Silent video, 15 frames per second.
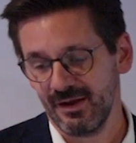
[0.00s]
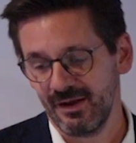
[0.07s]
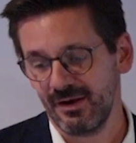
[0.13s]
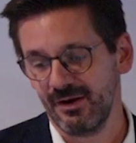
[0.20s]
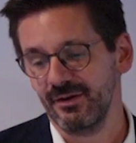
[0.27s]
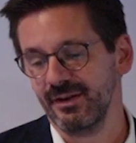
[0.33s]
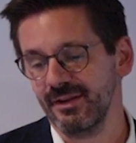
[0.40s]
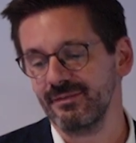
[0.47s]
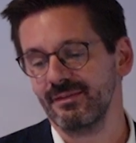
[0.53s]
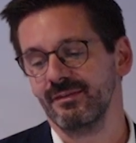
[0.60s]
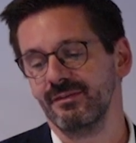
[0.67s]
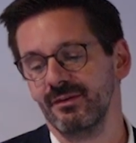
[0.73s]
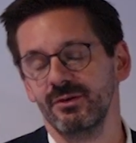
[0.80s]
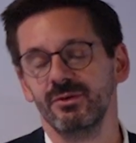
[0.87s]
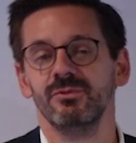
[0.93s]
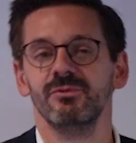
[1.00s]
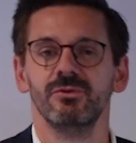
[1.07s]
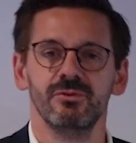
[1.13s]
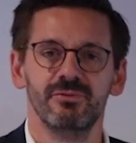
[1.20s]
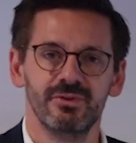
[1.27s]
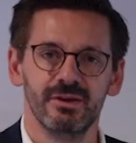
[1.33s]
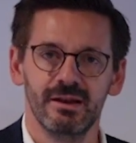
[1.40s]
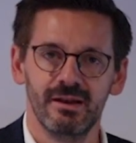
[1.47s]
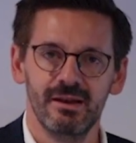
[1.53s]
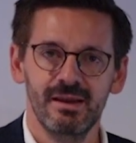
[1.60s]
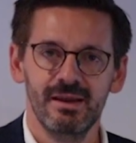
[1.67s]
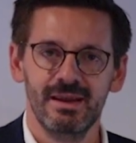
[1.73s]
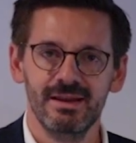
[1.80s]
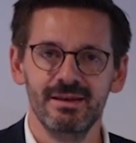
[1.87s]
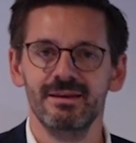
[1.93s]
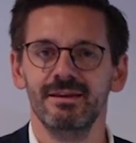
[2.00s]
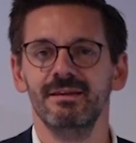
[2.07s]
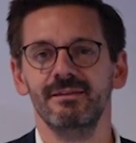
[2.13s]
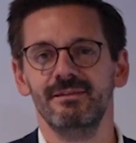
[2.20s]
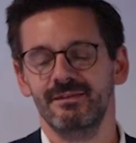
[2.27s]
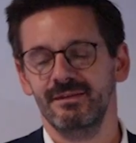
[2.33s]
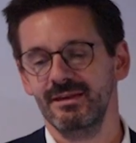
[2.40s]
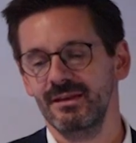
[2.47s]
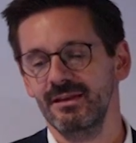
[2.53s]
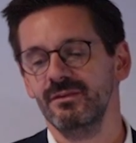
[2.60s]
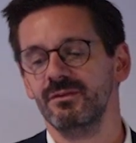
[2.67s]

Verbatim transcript: are necessary to fulfill in the ECE,